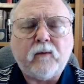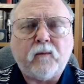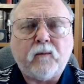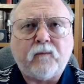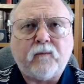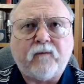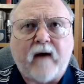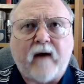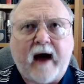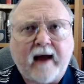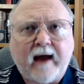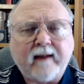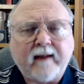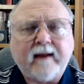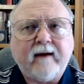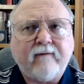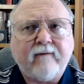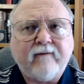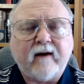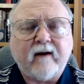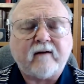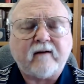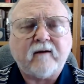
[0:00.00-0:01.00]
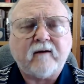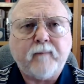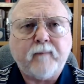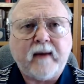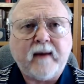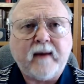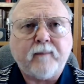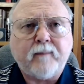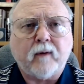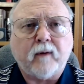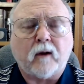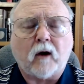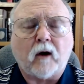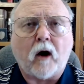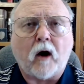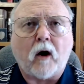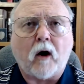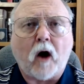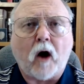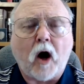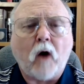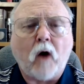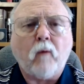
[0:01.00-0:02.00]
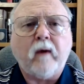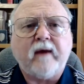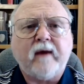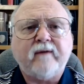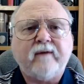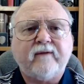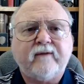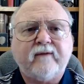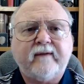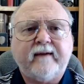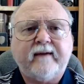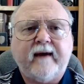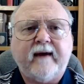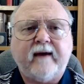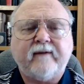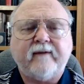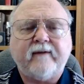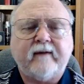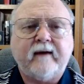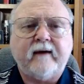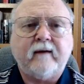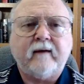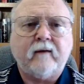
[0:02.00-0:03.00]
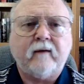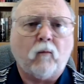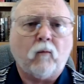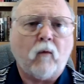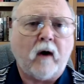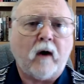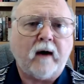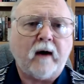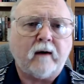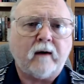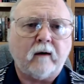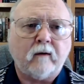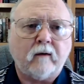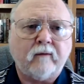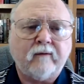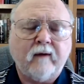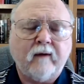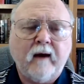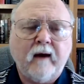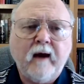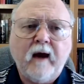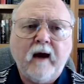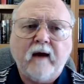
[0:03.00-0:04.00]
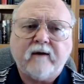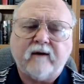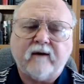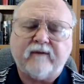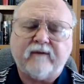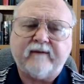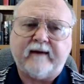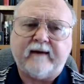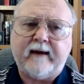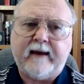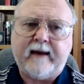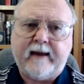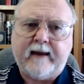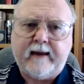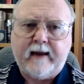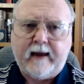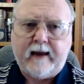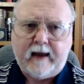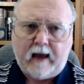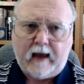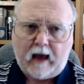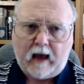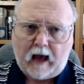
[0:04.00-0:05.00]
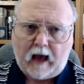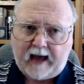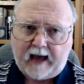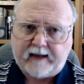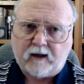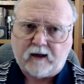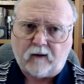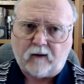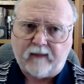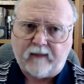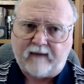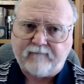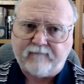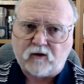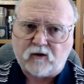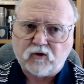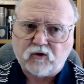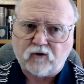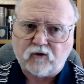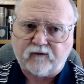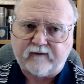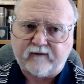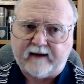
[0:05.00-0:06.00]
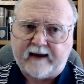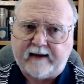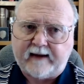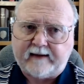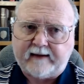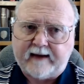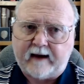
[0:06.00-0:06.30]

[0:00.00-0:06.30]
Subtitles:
highly effective people are always testing the waters to see, I know that future state.